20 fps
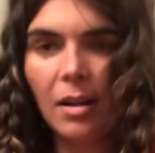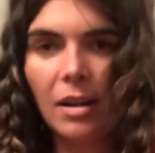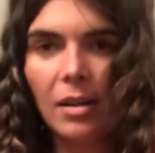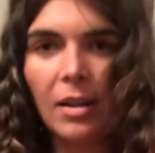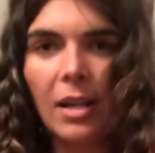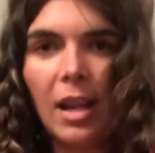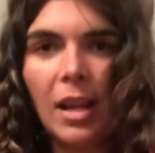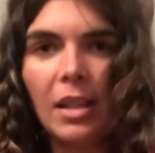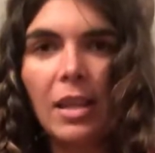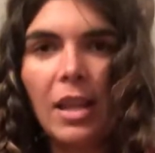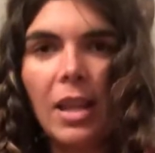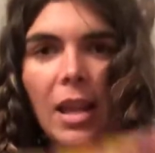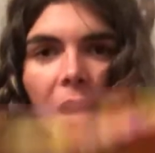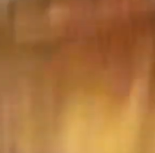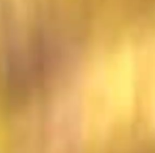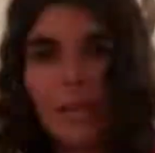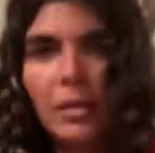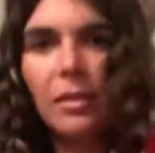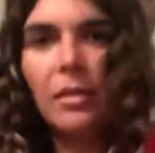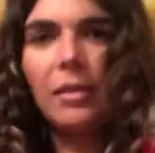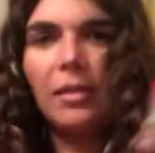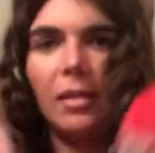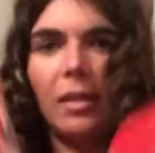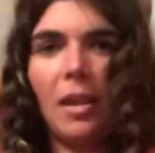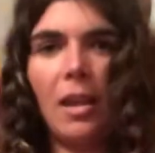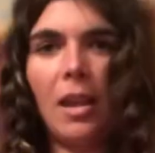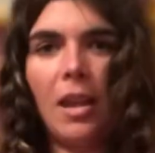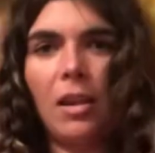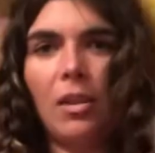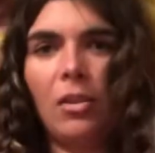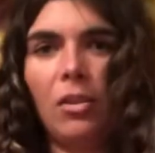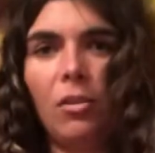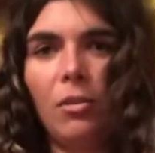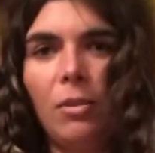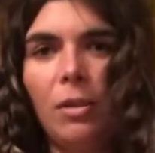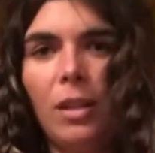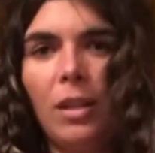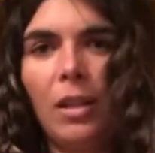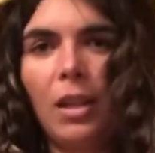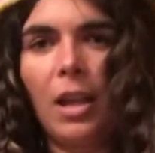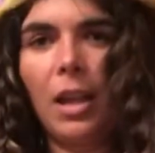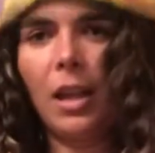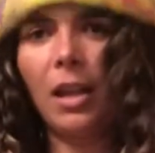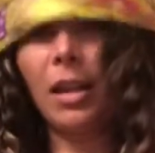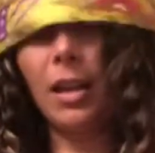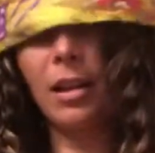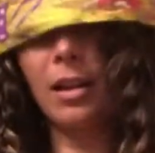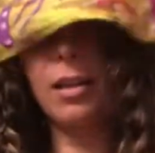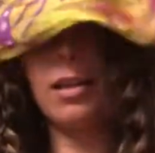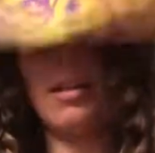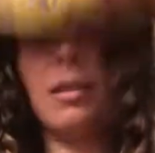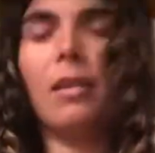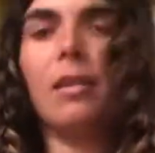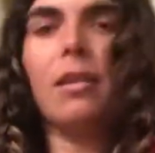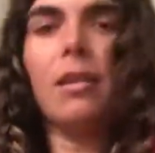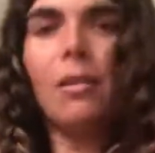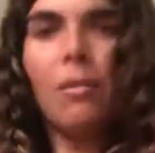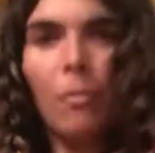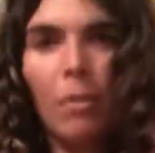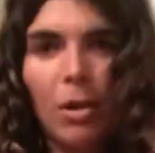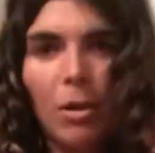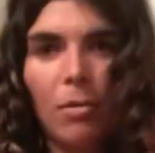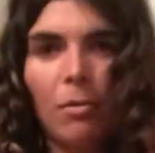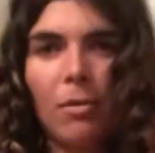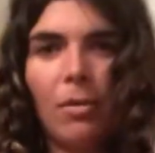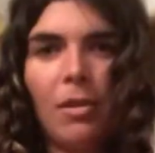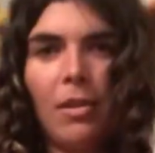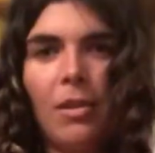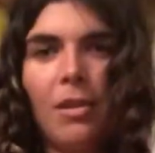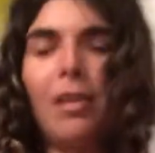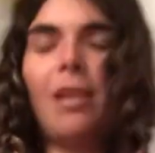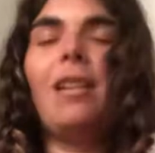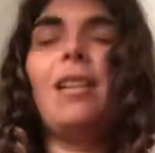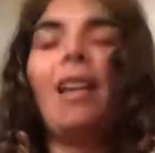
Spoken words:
take the ends and do it like, woo!